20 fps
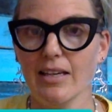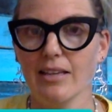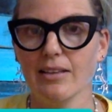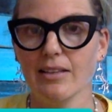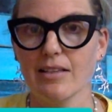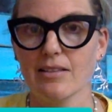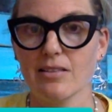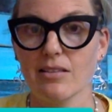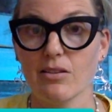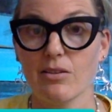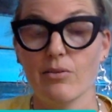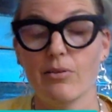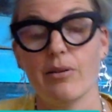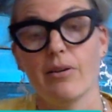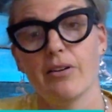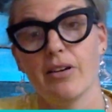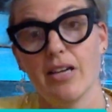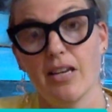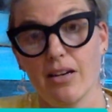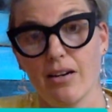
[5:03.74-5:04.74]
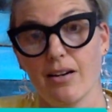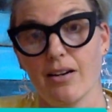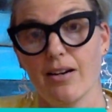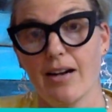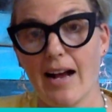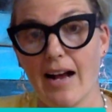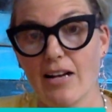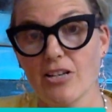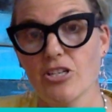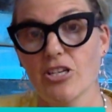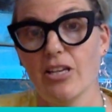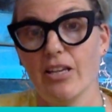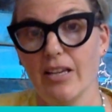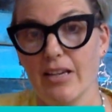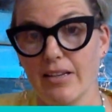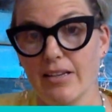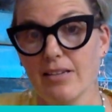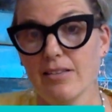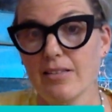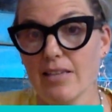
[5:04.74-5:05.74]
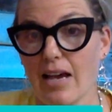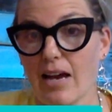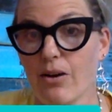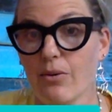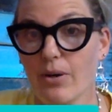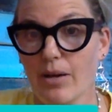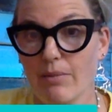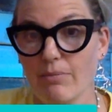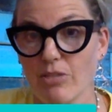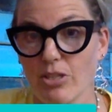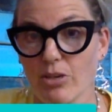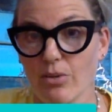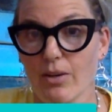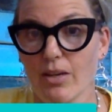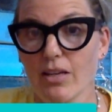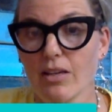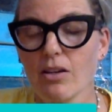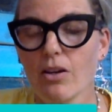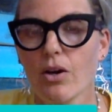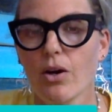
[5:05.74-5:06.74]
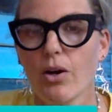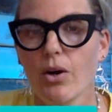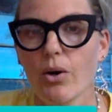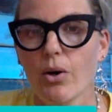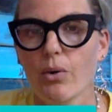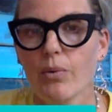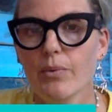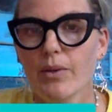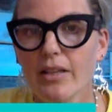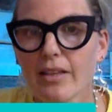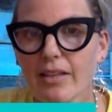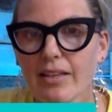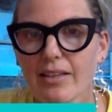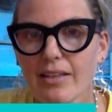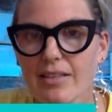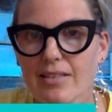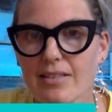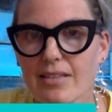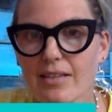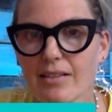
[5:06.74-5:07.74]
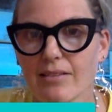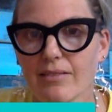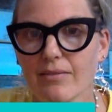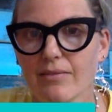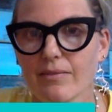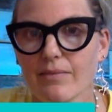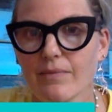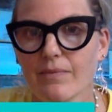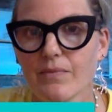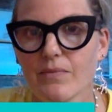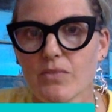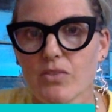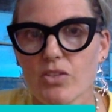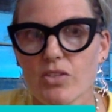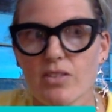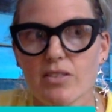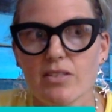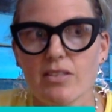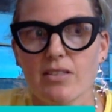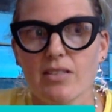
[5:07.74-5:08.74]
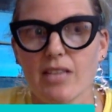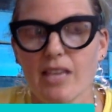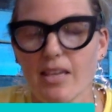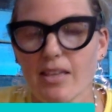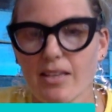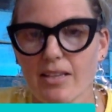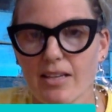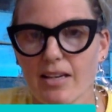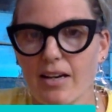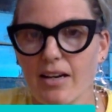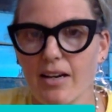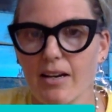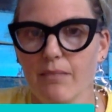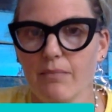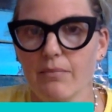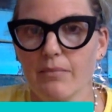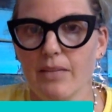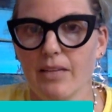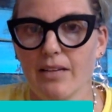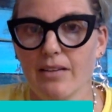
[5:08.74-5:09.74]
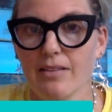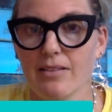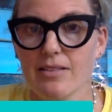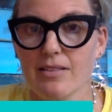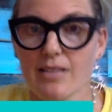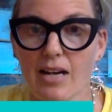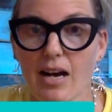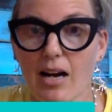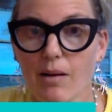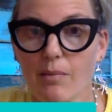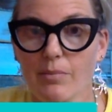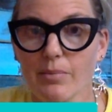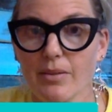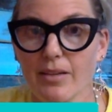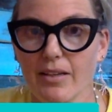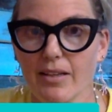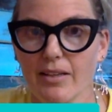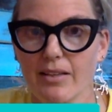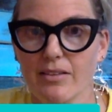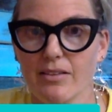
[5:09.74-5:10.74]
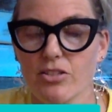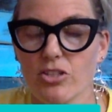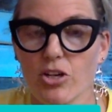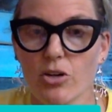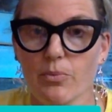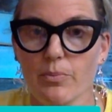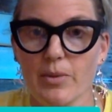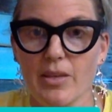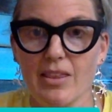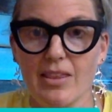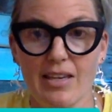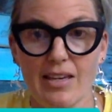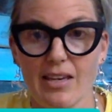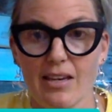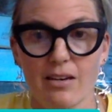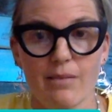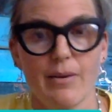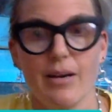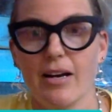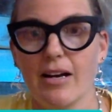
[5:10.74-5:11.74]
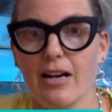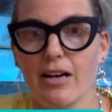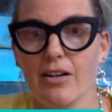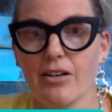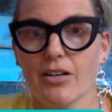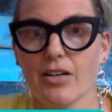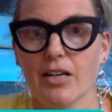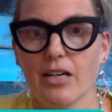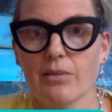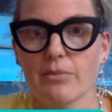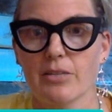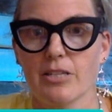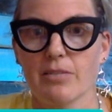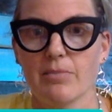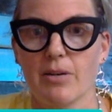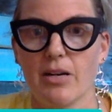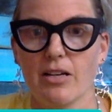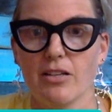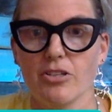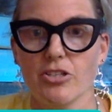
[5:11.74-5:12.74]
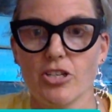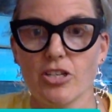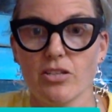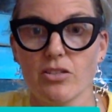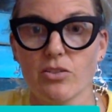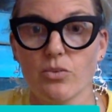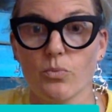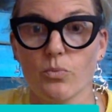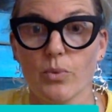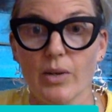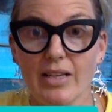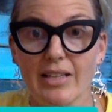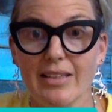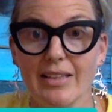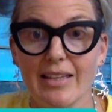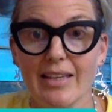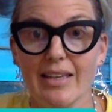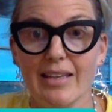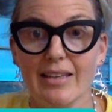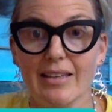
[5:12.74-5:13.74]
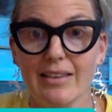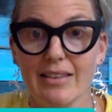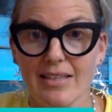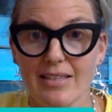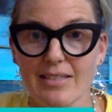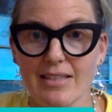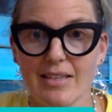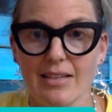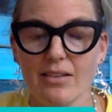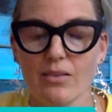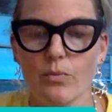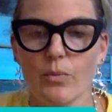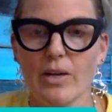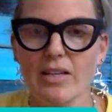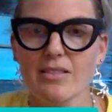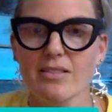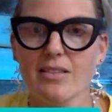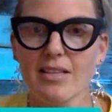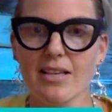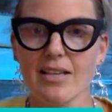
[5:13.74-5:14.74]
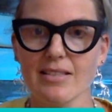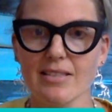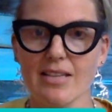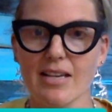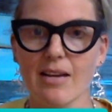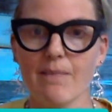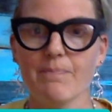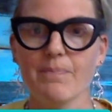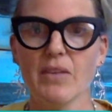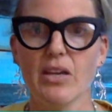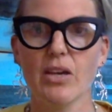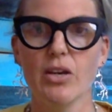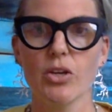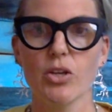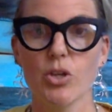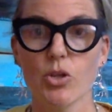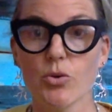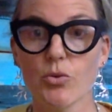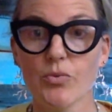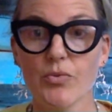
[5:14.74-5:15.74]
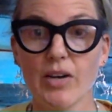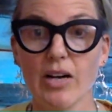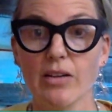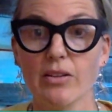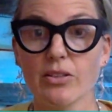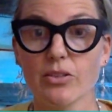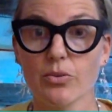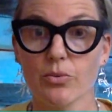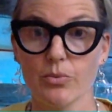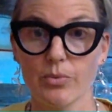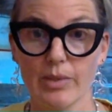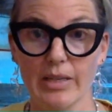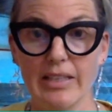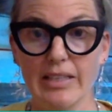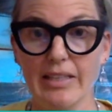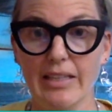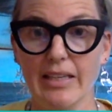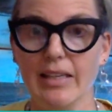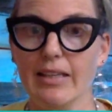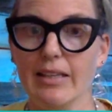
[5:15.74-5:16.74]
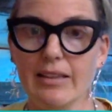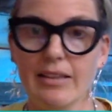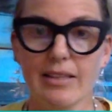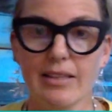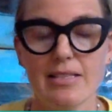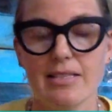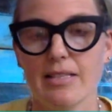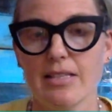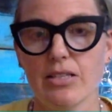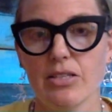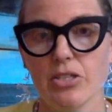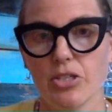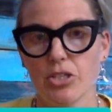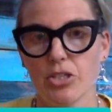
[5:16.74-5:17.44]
and lets them know, here actually is how I'm doing, really listen. Just take the time and stop, and don't be thinking about how you're going to respond. Just really listen. When's the last time you felt really listened